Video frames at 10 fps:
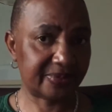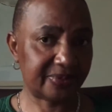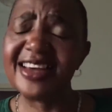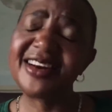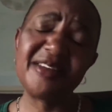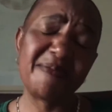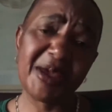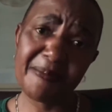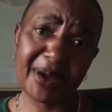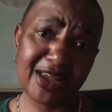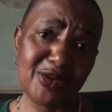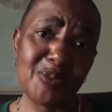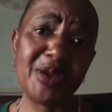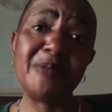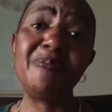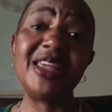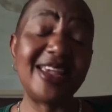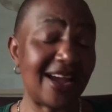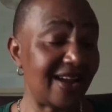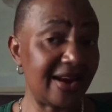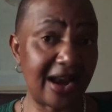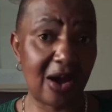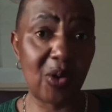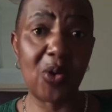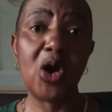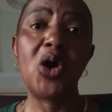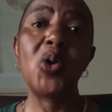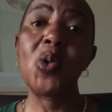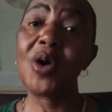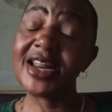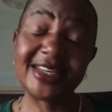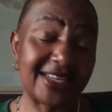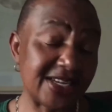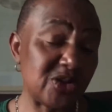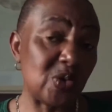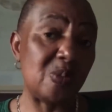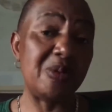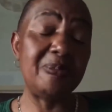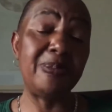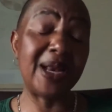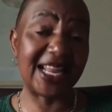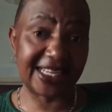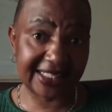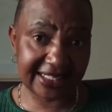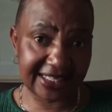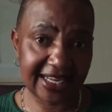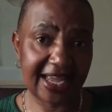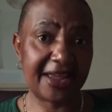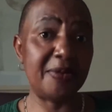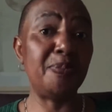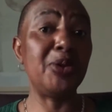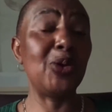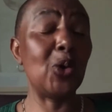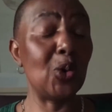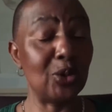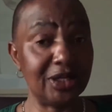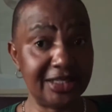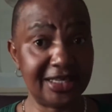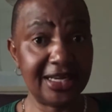Remember, you may be young now. One day you'll be blessed and be old.